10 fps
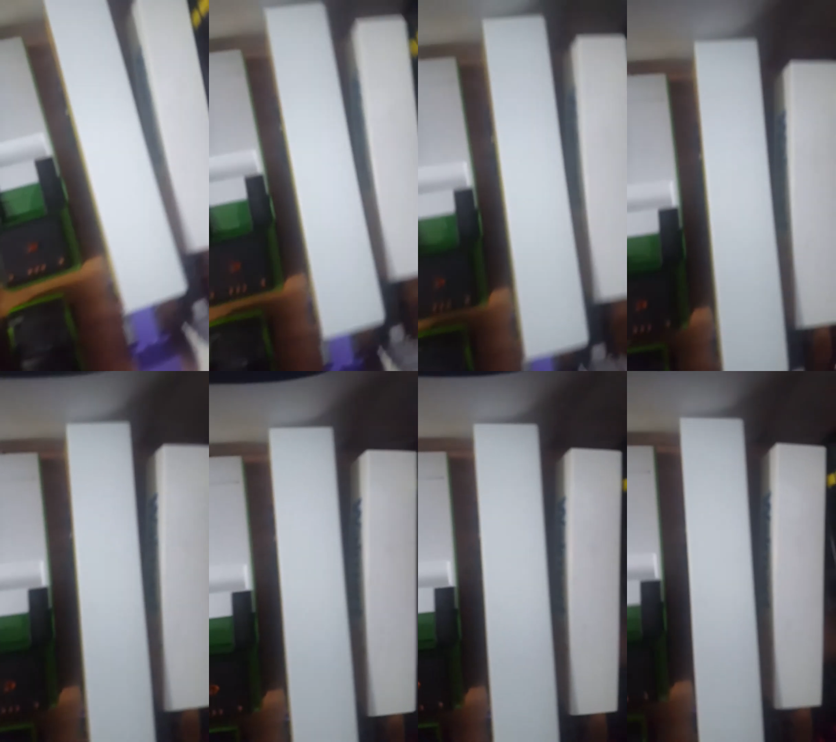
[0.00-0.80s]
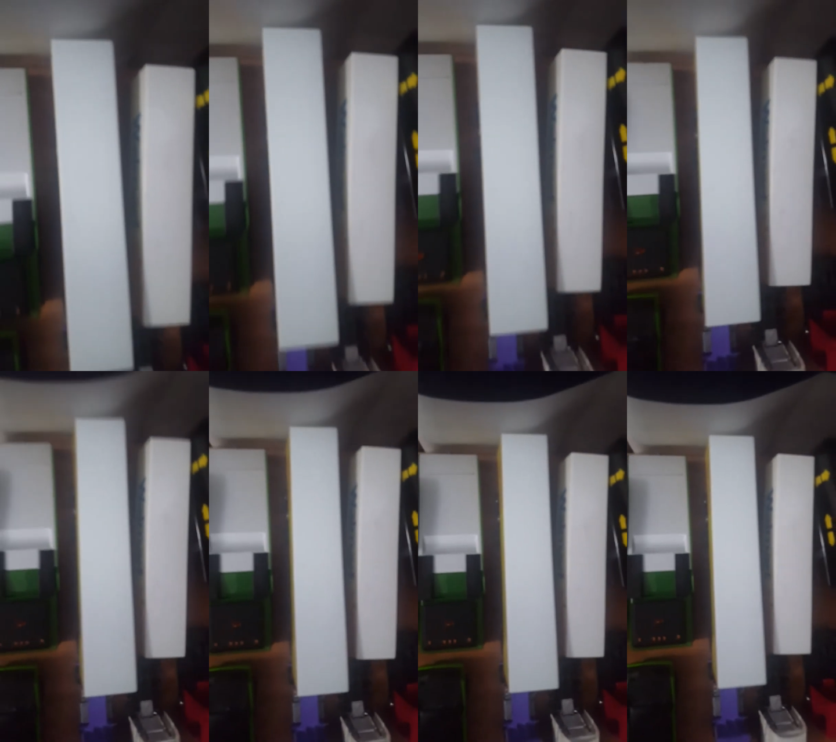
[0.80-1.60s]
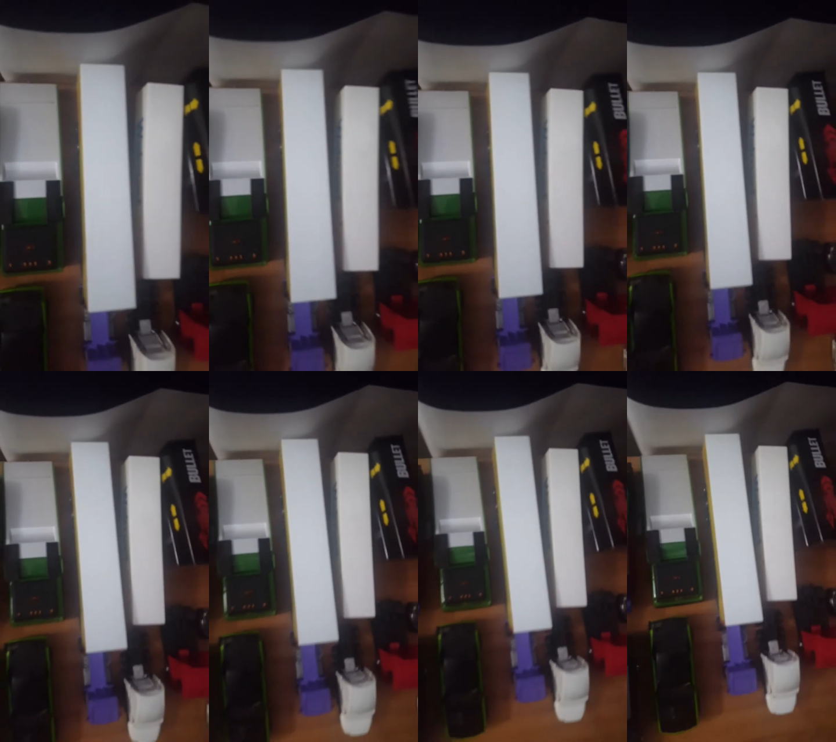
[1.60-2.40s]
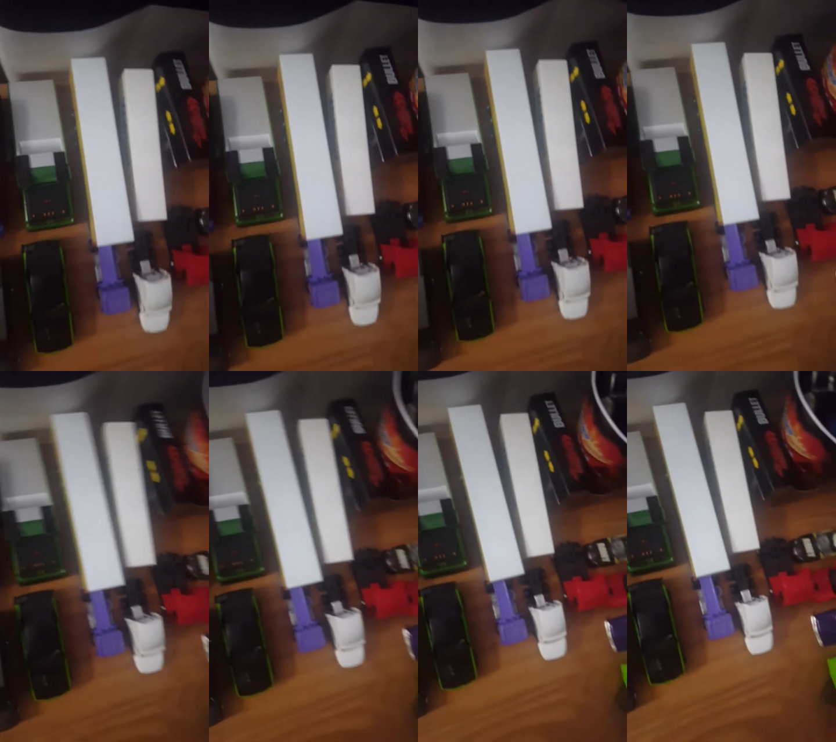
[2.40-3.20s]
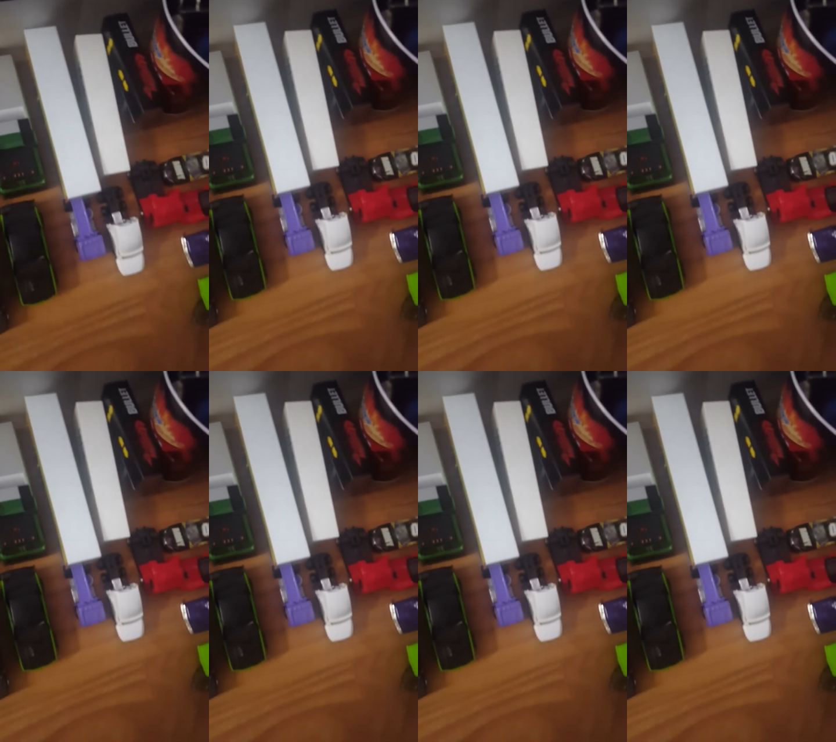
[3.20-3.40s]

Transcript: [unreadable: no face in view]